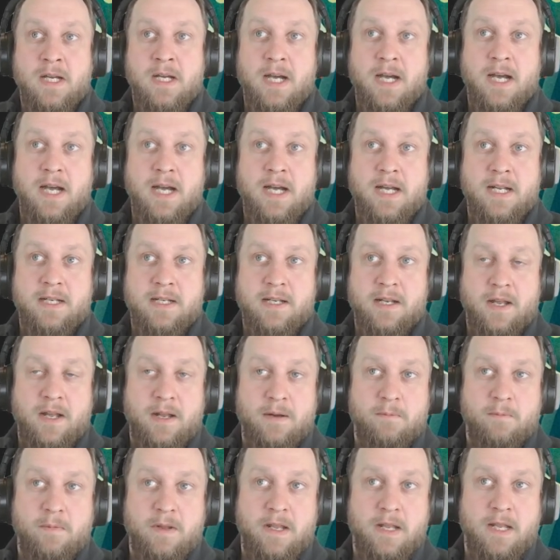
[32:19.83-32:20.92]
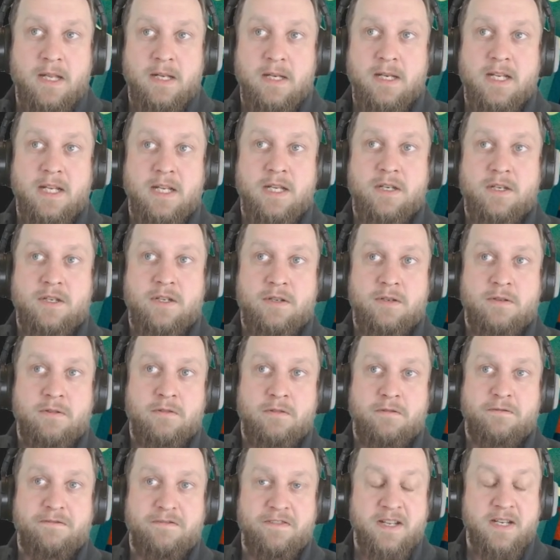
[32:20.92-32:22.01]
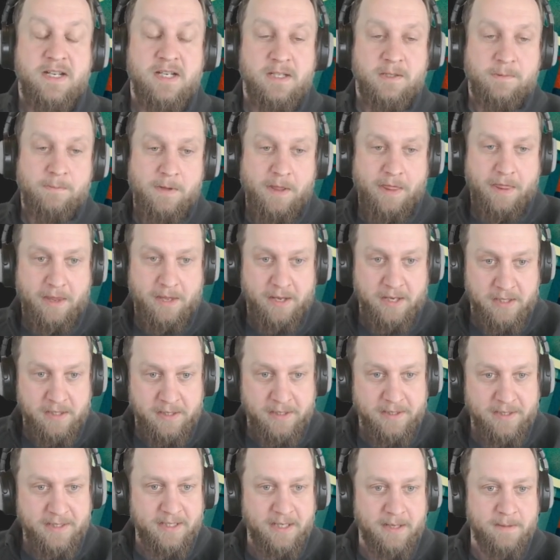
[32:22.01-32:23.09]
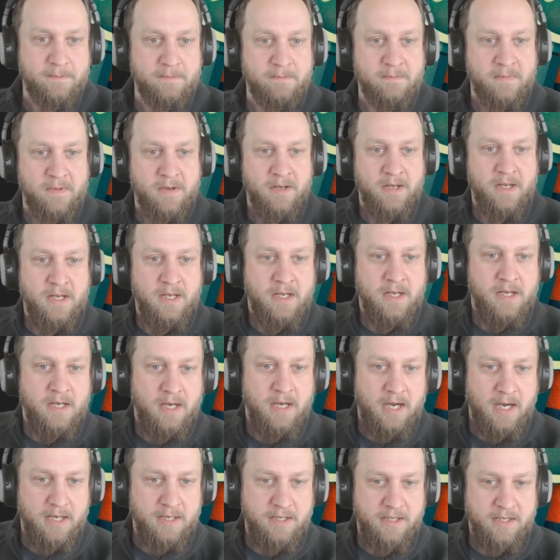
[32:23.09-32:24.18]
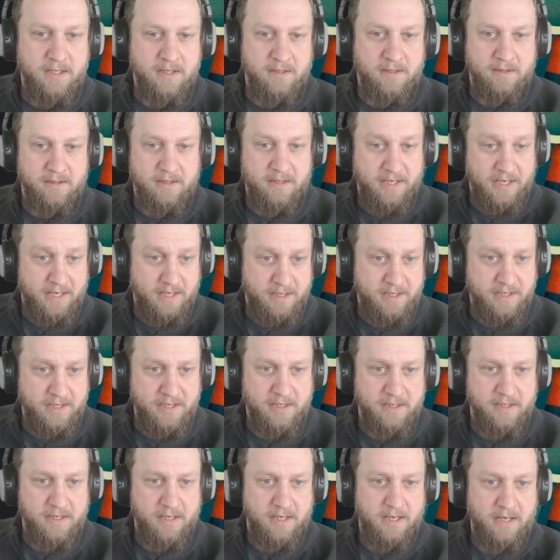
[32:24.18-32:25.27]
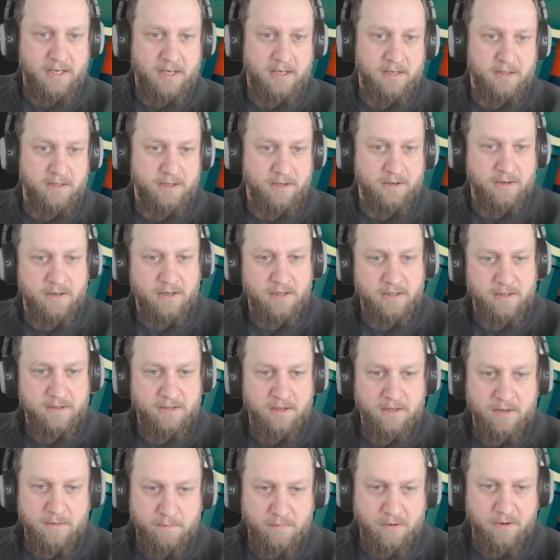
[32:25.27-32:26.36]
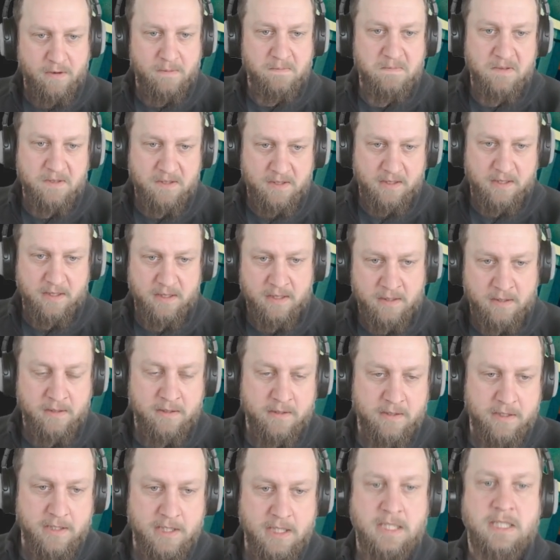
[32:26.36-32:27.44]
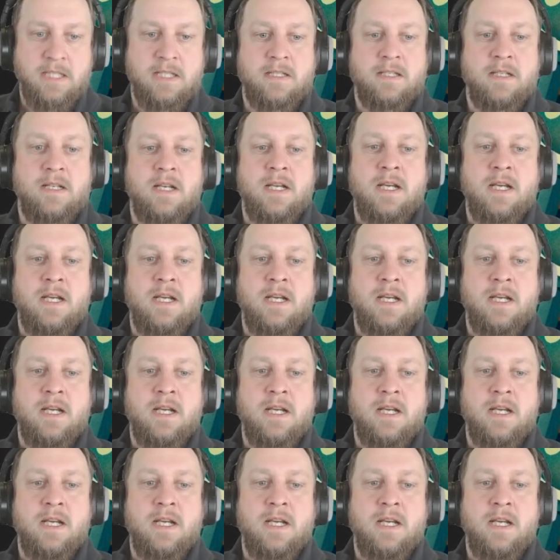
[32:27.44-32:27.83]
and then we need to feed it with some idea, the idea and the audience and the purpose, and then this